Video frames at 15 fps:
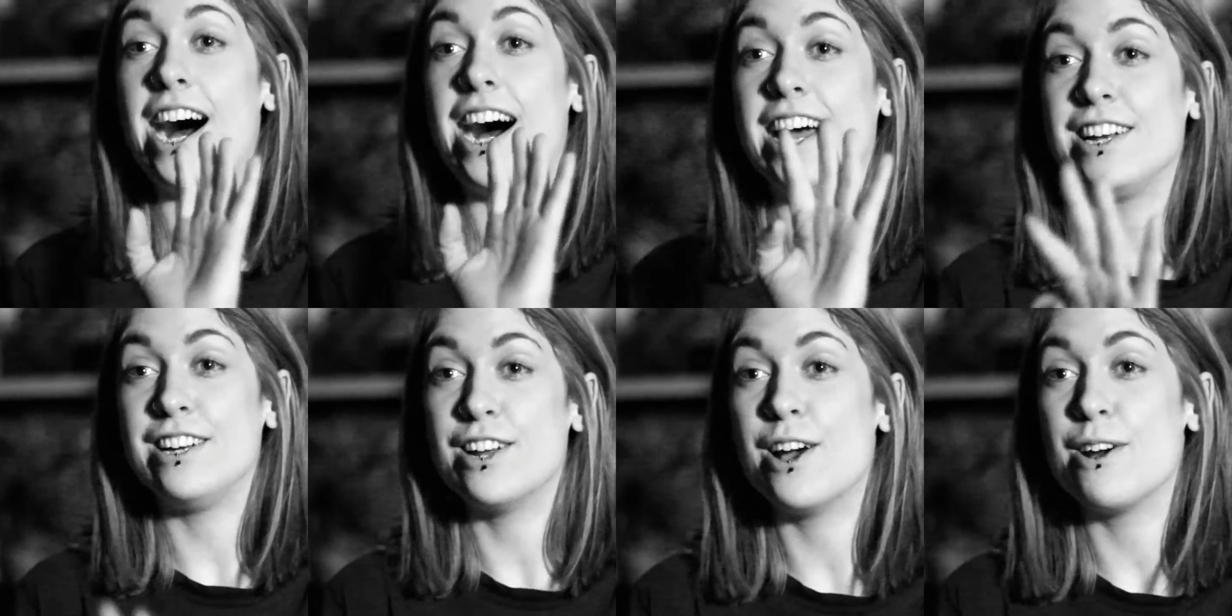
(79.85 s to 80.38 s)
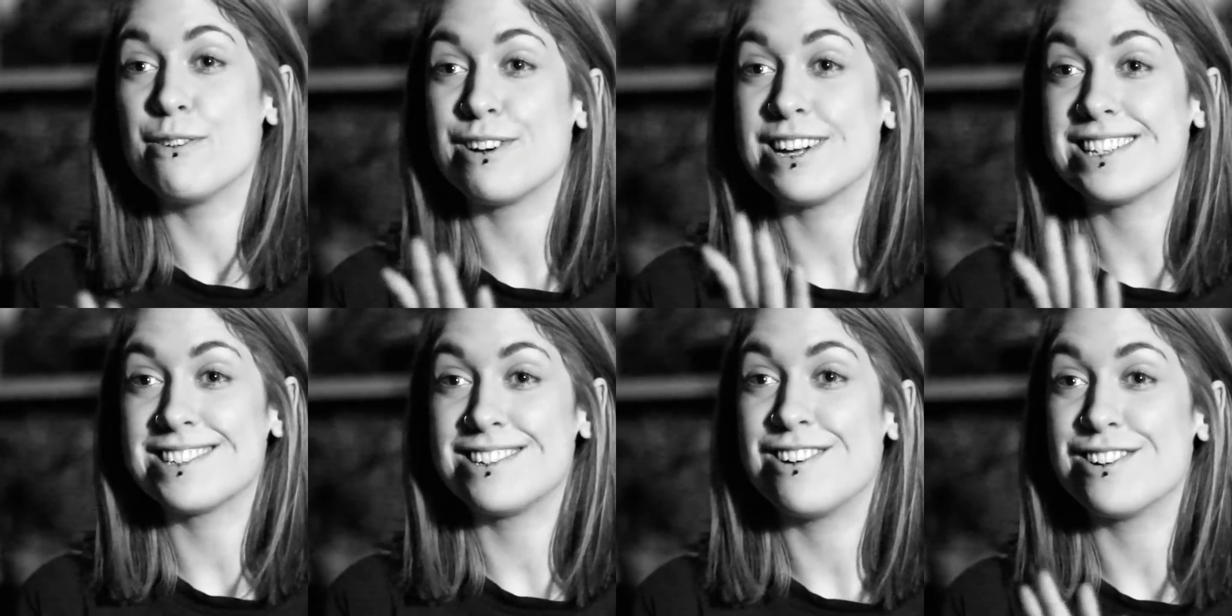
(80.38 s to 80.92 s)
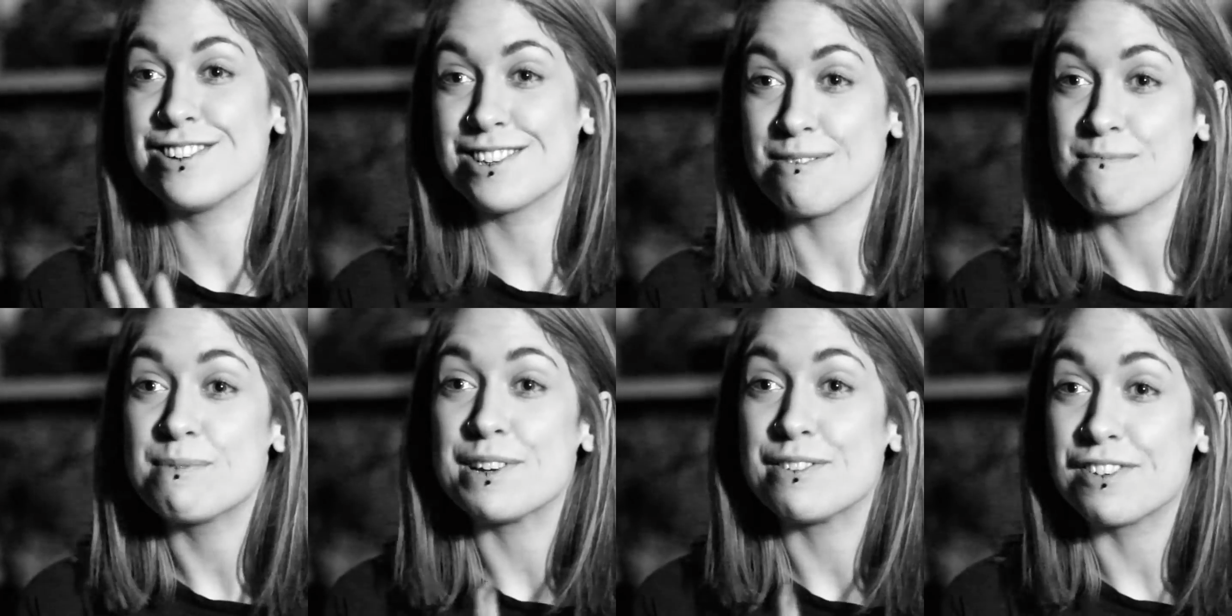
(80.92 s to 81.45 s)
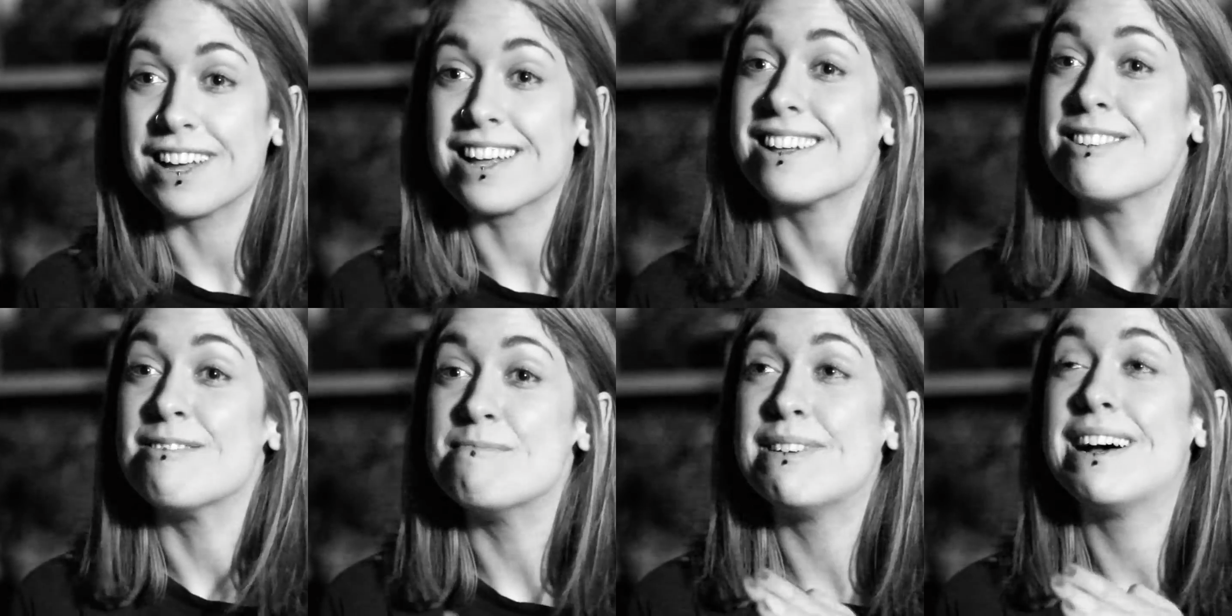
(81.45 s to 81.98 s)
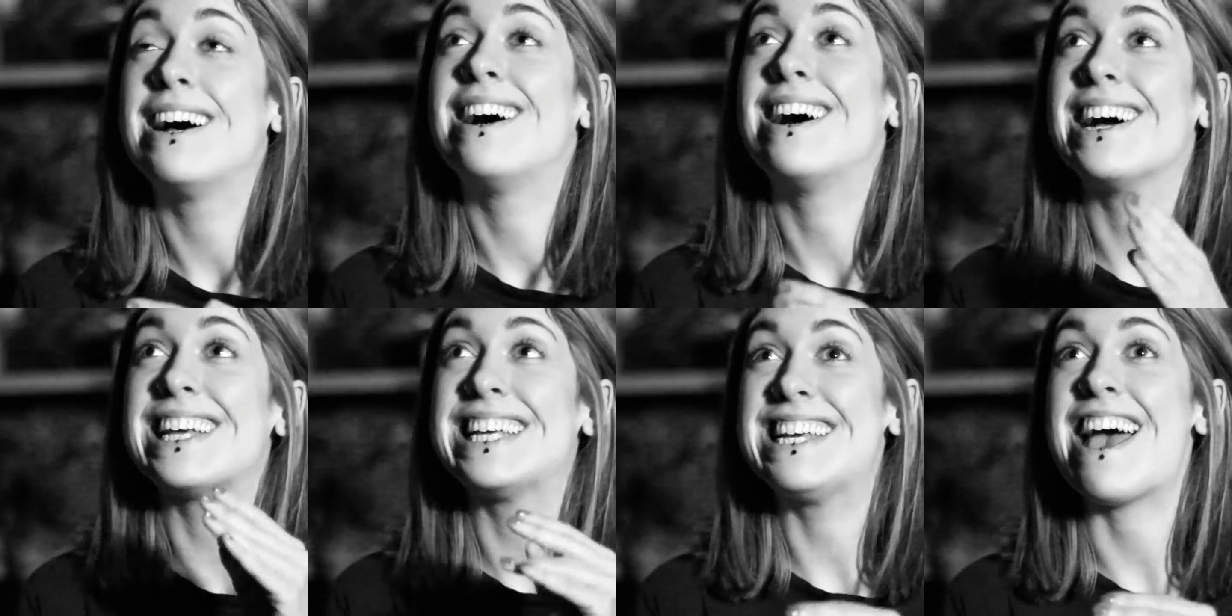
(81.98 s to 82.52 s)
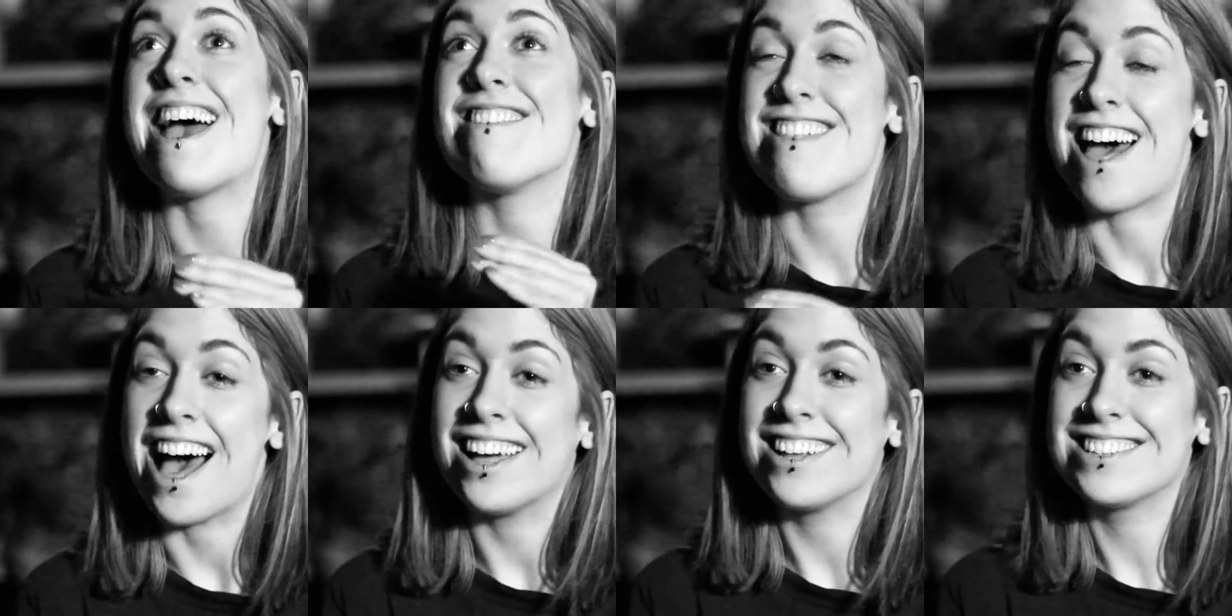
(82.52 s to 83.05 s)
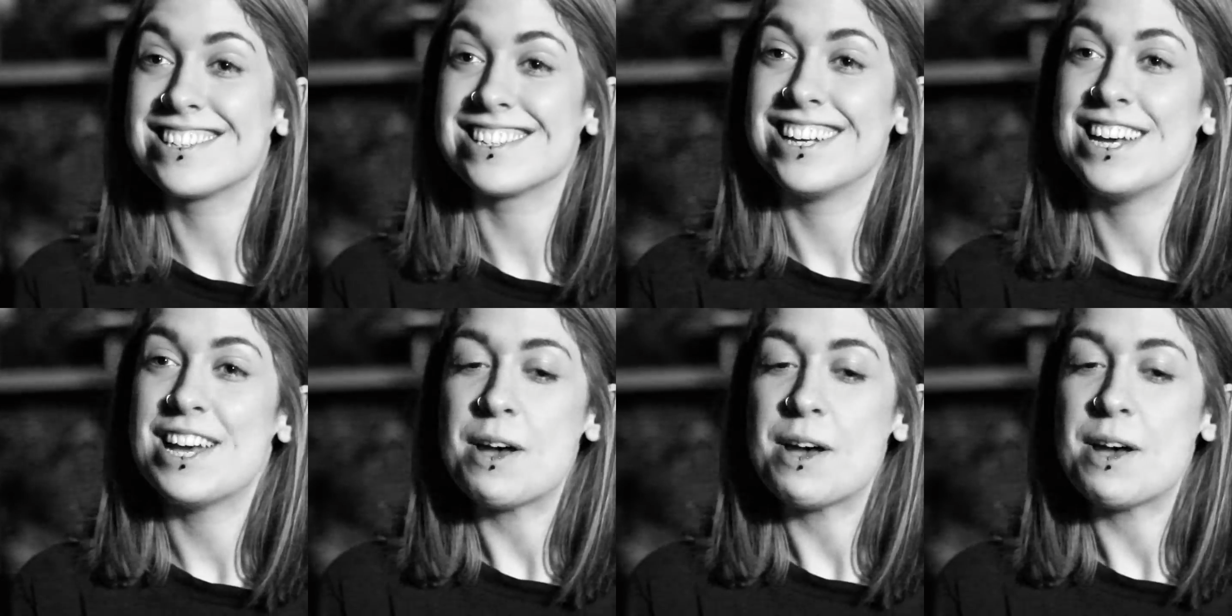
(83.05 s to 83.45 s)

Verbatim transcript: I know it's not a zombie film, I get that,